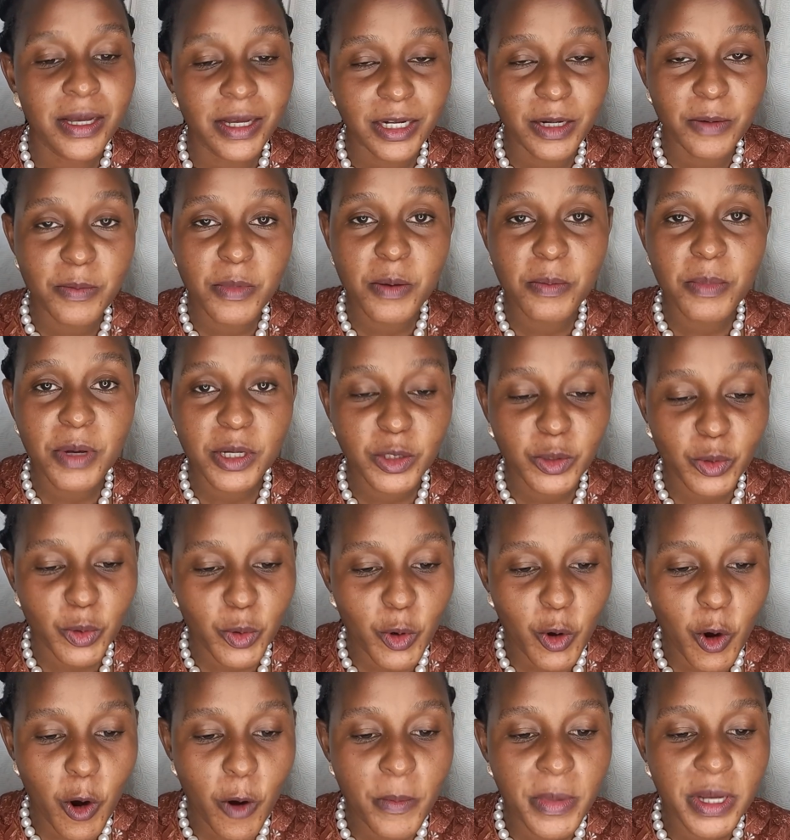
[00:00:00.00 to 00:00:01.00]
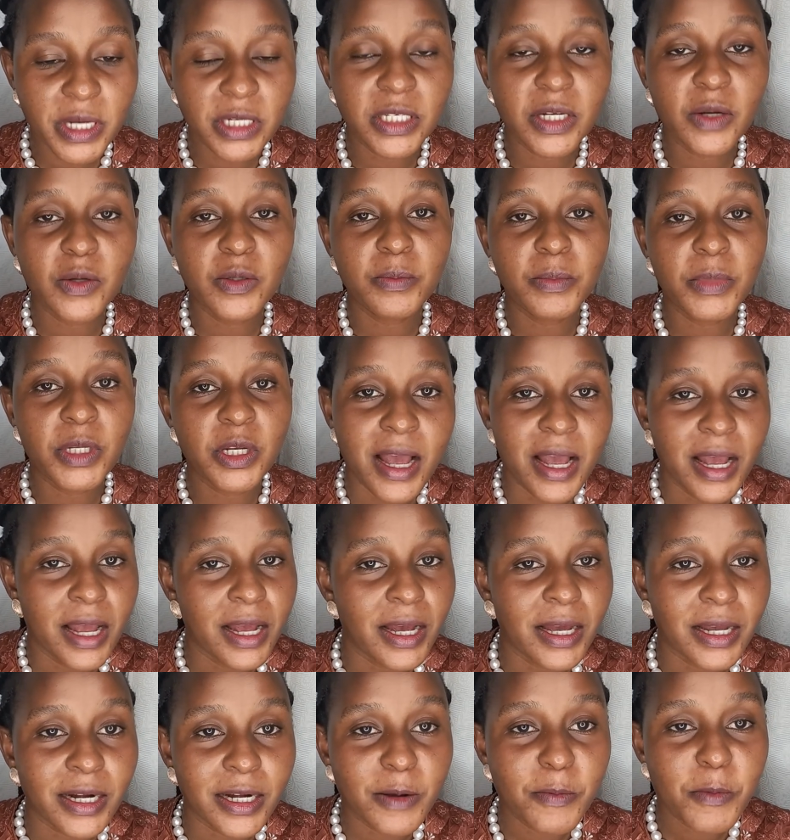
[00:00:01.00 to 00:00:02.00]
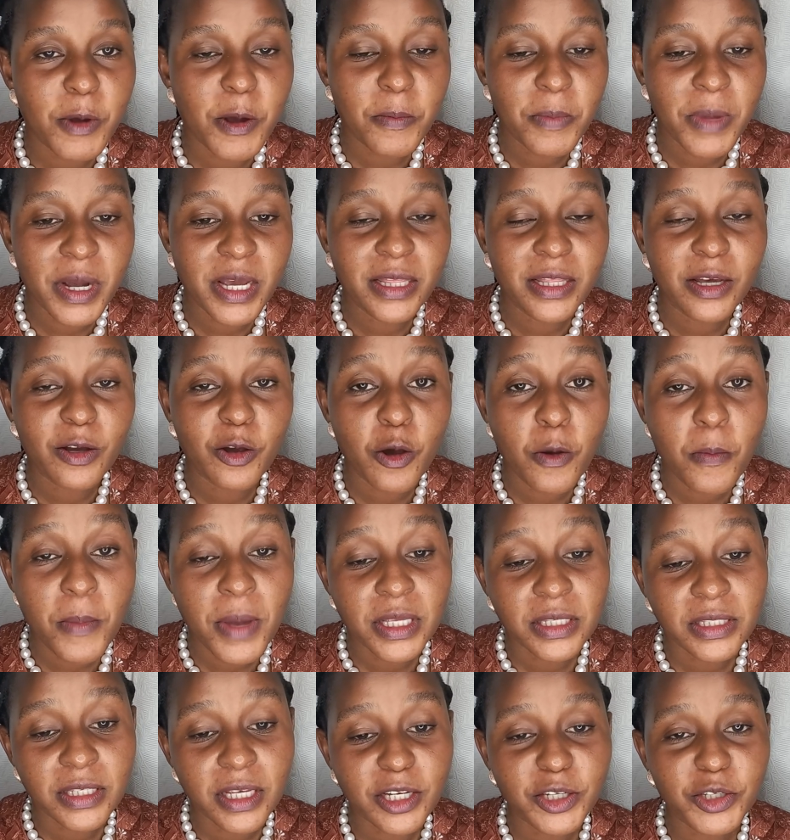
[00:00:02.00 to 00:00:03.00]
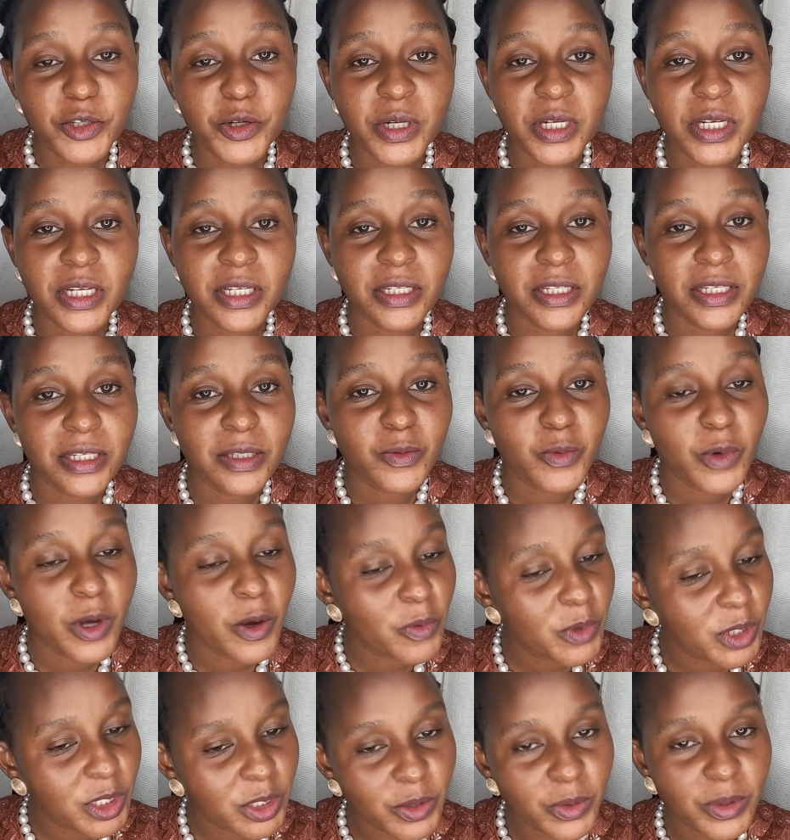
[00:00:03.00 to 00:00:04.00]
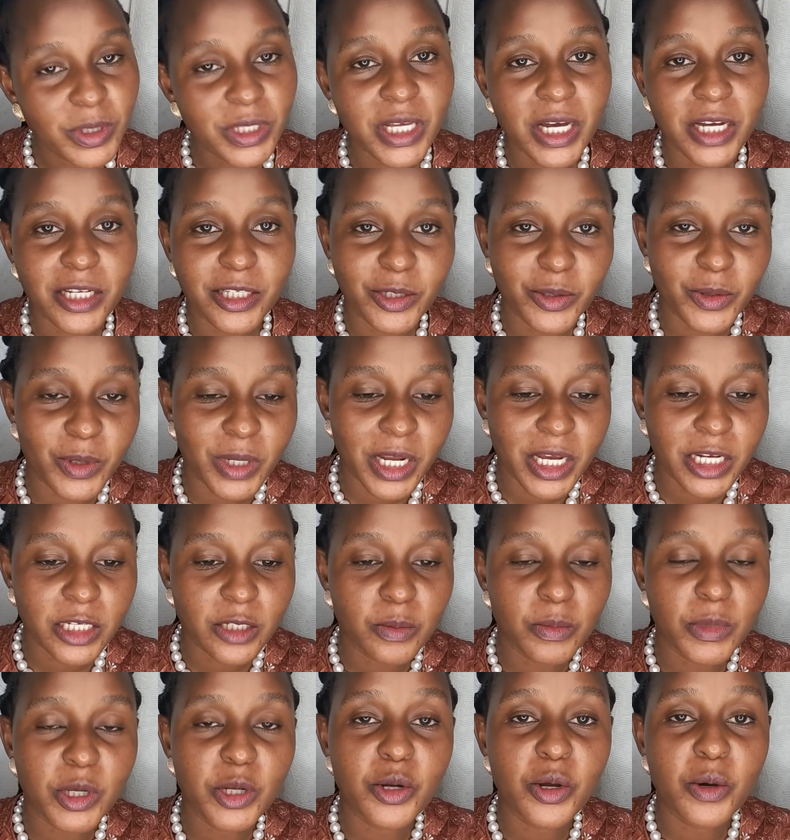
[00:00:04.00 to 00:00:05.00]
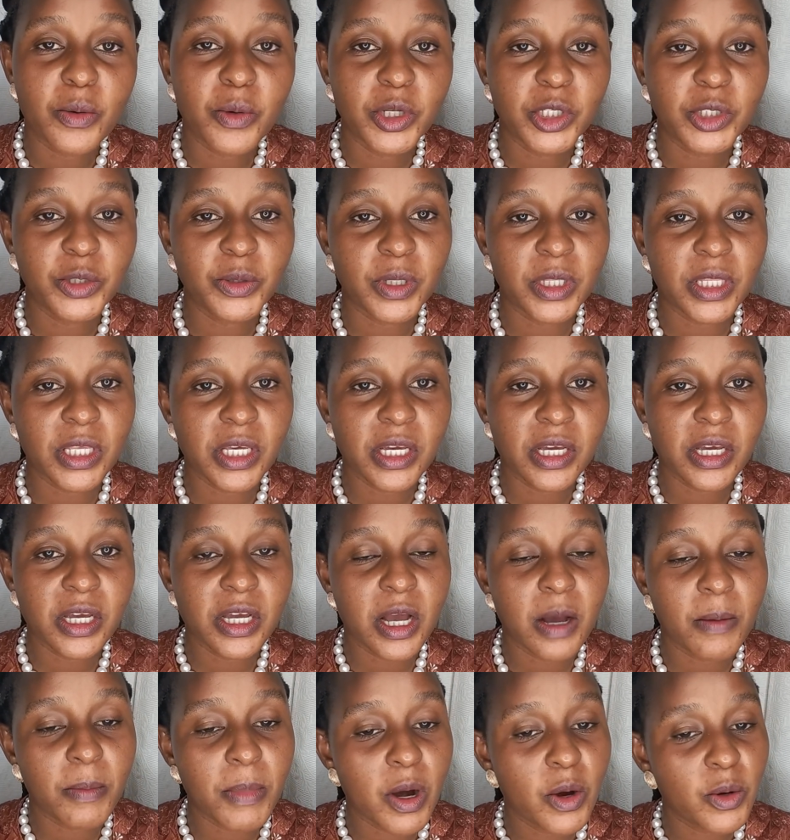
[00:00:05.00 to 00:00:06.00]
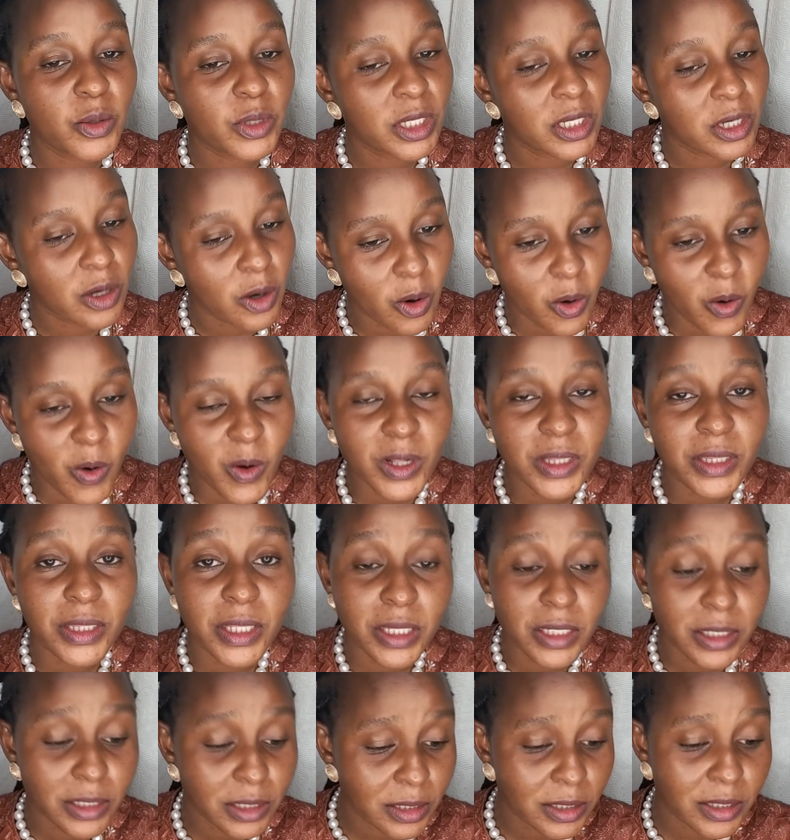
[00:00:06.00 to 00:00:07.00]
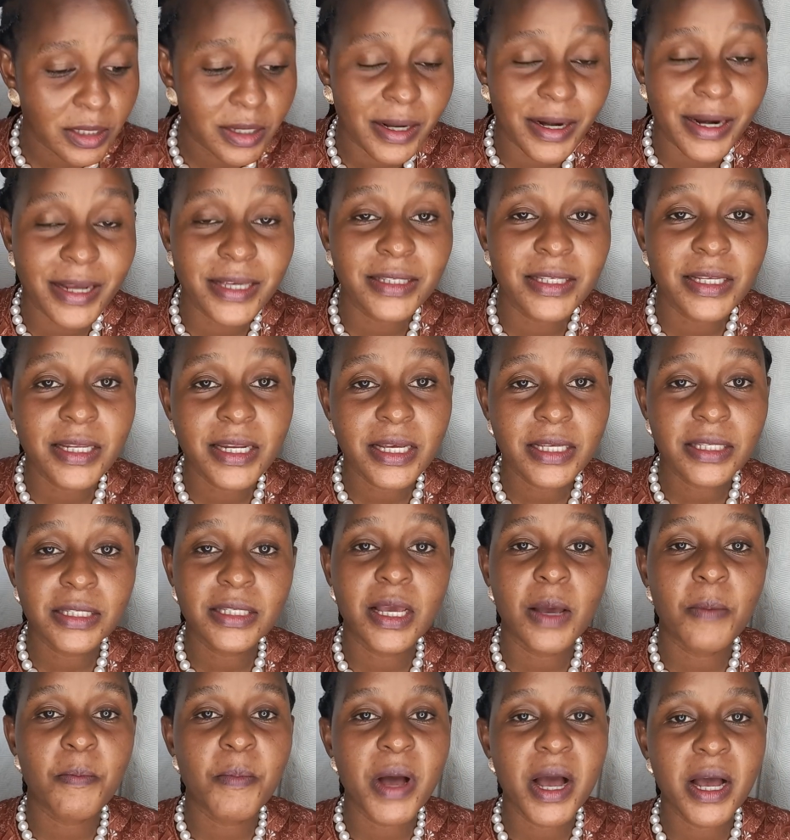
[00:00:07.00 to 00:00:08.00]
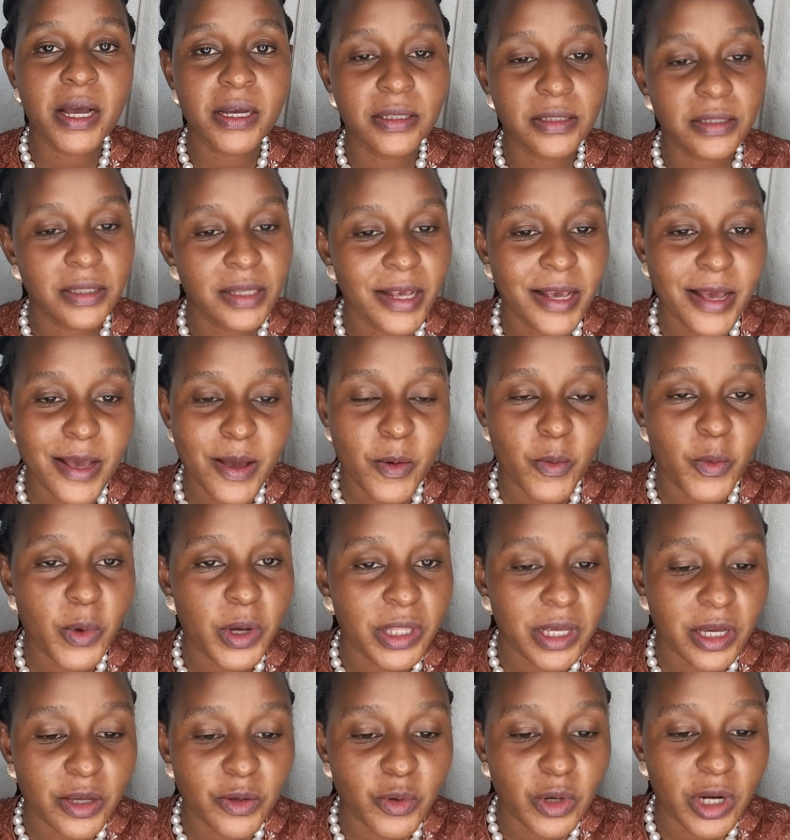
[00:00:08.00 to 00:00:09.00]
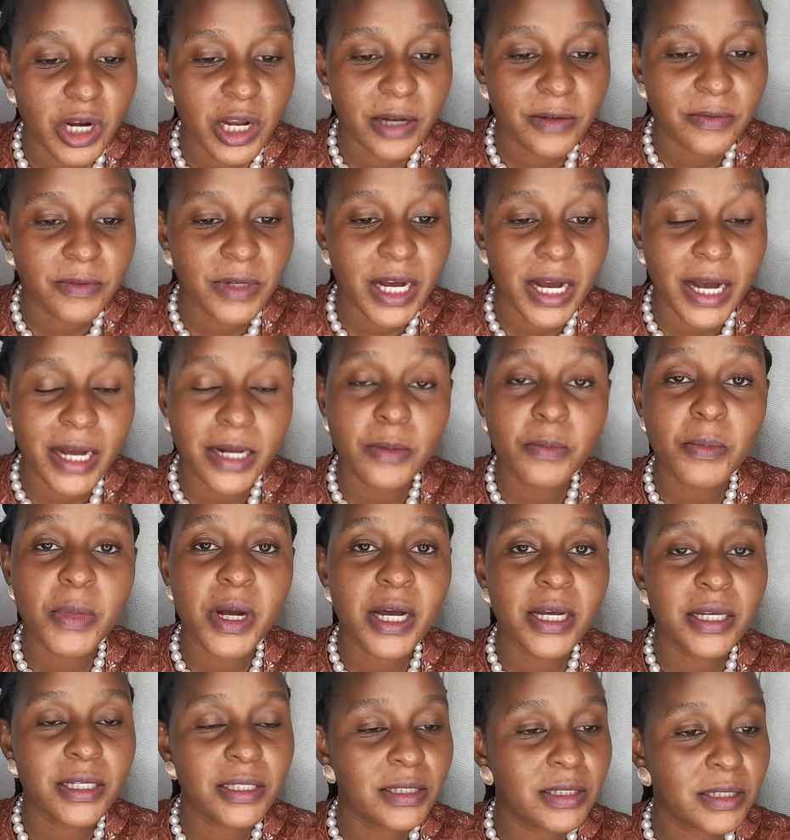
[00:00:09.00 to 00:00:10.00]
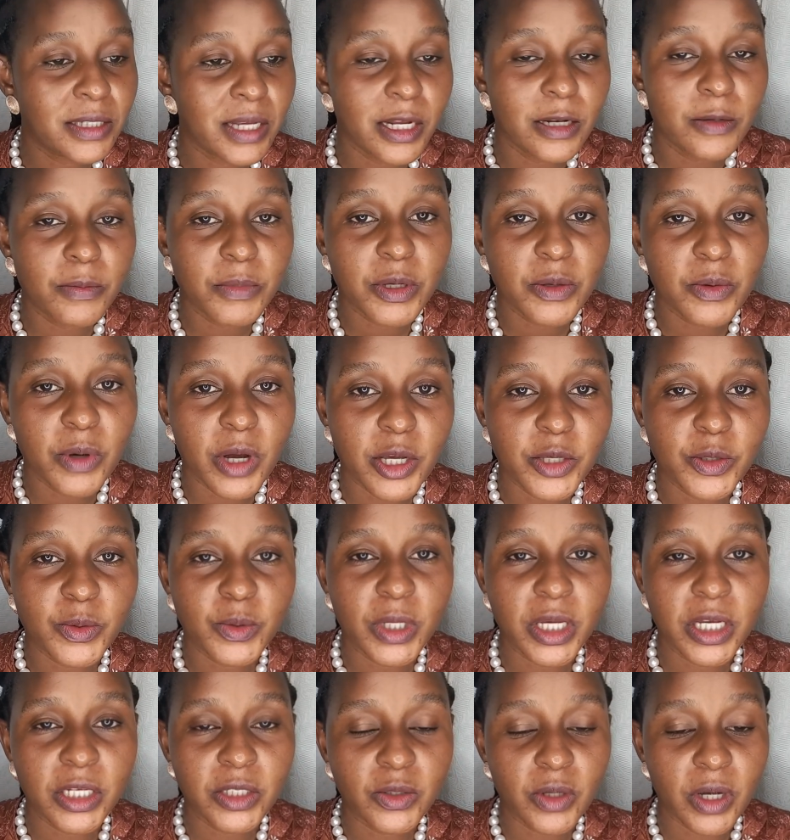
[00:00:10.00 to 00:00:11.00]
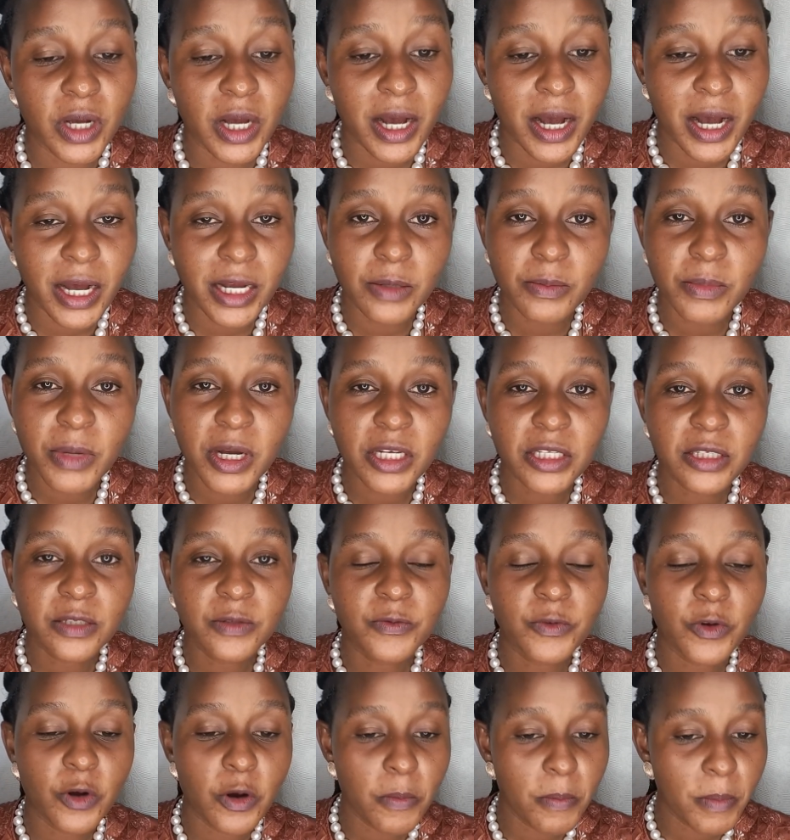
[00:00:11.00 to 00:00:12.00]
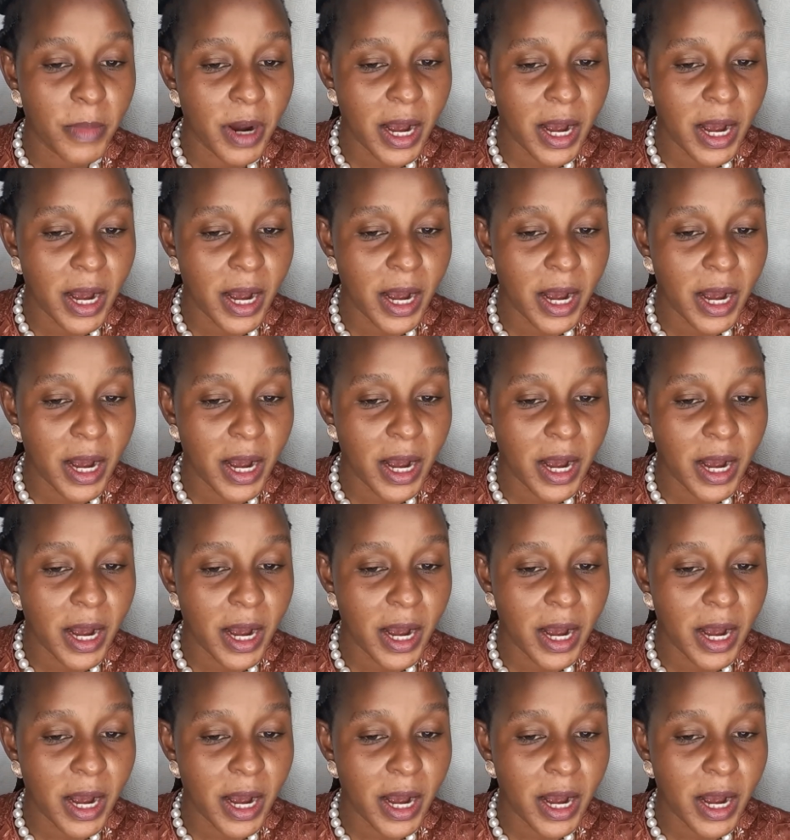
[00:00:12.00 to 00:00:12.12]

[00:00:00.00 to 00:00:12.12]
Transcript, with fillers: Remember to comment down below. Remember in the comment section, it is where we do that. You let me know what you're thinking about all this craziness, your bags, whether you love handbags, tell me where you get your handbags from.